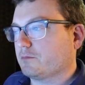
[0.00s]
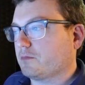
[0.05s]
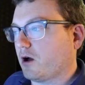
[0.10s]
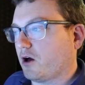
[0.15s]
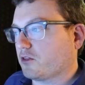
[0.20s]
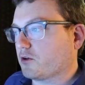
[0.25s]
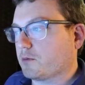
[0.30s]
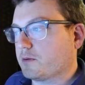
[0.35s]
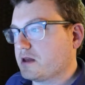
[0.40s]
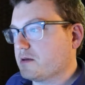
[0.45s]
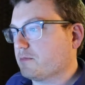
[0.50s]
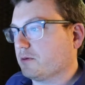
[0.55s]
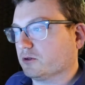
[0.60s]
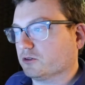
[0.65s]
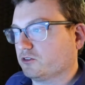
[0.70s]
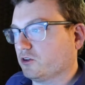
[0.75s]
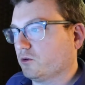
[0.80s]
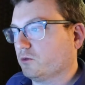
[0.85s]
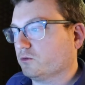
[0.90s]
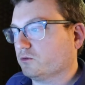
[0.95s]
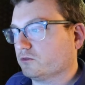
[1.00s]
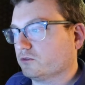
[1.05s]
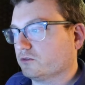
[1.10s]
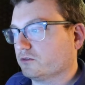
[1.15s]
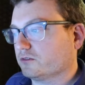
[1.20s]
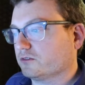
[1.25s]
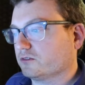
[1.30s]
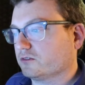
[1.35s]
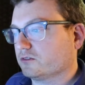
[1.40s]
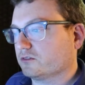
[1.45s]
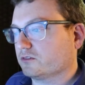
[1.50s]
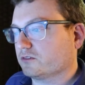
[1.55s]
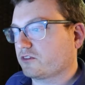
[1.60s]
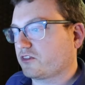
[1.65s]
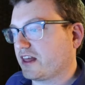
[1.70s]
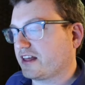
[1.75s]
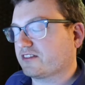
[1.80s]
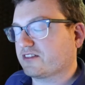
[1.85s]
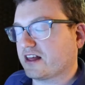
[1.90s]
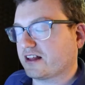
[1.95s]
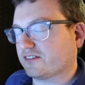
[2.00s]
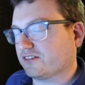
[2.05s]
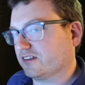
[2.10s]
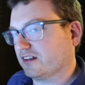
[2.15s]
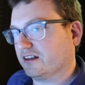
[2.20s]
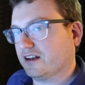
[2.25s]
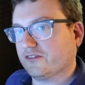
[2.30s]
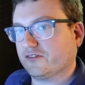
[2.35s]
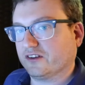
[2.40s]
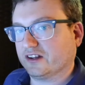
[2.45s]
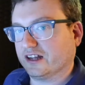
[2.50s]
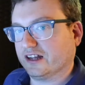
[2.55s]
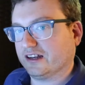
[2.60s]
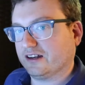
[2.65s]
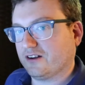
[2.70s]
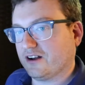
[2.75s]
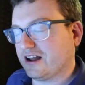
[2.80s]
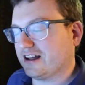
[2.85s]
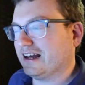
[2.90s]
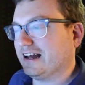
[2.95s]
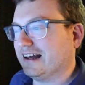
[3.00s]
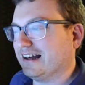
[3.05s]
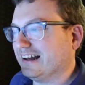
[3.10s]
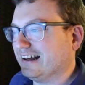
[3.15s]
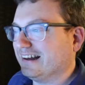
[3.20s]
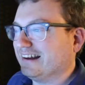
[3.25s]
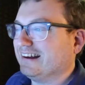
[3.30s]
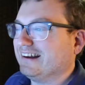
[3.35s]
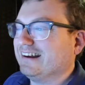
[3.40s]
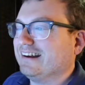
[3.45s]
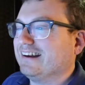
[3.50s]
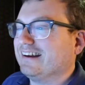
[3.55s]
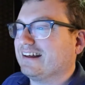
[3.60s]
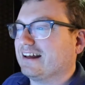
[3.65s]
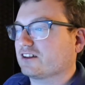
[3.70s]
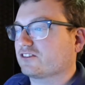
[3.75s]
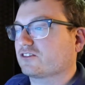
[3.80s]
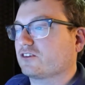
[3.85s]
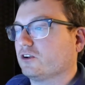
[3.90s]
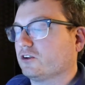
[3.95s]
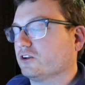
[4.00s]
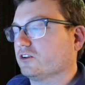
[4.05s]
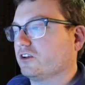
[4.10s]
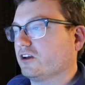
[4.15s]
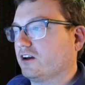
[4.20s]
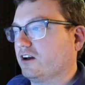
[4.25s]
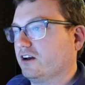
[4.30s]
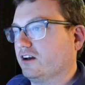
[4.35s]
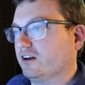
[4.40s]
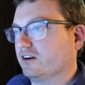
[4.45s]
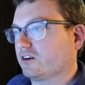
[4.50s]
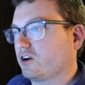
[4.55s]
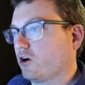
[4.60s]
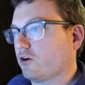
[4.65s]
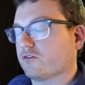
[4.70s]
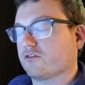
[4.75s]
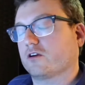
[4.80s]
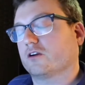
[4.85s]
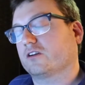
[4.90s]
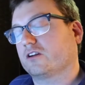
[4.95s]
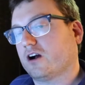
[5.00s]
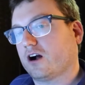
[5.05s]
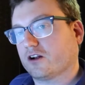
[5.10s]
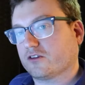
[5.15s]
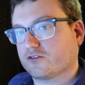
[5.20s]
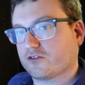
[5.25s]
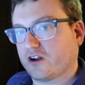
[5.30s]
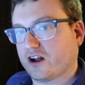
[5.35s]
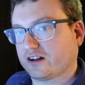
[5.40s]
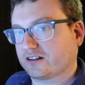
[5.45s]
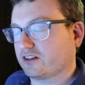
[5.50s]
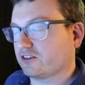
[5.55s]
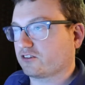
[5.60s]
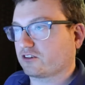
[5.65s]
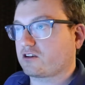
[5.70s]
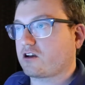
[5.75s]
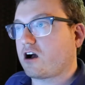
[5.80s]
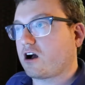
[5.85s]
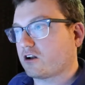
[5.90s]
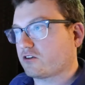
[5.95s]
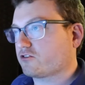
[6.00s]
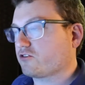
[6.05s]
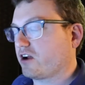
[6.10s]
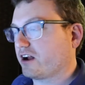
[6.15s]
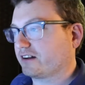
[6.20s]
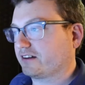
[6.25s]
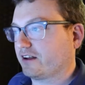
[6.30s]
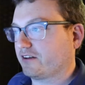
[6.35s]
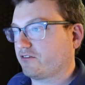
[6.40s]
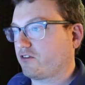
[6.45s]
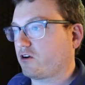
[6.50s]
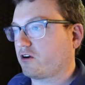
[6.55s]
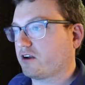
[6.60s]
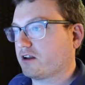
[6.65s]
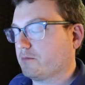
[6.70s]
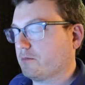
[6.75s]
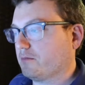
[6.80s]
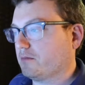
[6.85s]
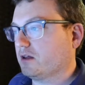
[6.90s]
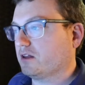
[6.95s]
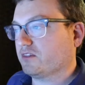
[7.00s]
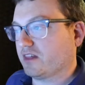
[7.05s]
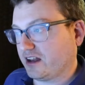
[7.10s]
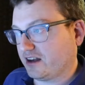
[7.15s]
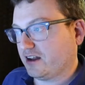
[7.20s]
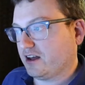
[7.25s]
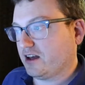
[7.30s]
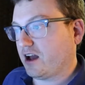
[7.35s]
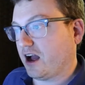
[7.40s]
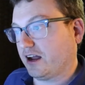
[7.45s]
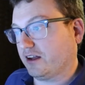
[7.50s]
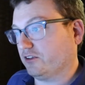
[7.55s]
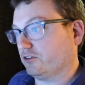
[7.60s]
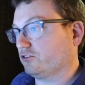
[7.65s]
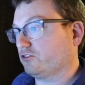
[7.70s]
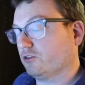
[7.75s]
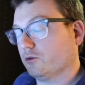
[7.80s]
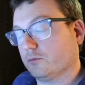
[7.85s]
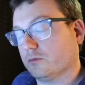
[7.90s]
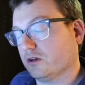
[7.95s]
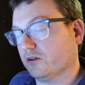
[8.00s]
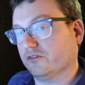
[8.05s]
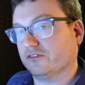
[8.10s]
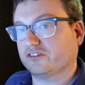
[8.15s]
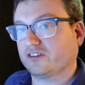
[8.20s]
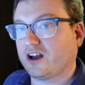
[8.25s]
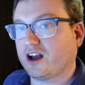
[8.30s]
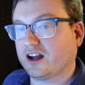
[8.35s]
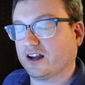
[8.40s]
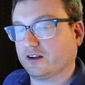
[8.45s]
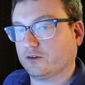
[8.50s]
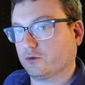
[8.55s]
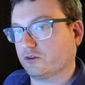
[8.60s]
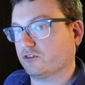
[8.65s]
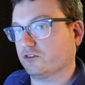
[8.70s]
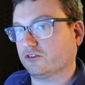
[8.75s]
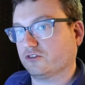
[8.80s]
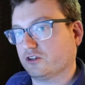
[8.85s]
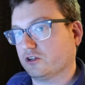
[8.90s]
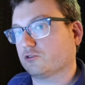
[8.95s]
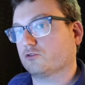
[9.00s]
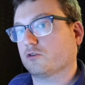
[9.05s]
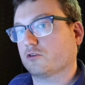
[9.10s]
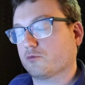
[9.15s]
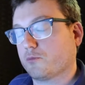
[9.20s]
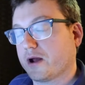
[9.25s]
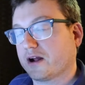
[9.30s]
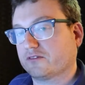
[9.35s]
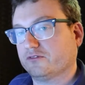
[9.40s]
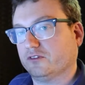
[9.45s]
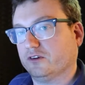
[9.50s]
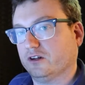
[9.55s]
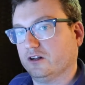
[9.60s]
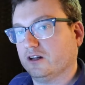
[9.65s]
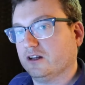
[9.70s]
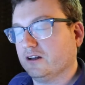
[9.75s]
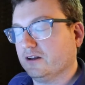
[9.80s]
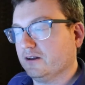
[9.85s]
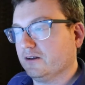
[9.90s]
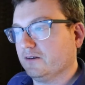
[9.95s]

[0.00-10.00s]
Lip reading: other people don't think that's significant. It's called a covert contract. It's a contract I've already, that I assume you've signed, which is disrespectful,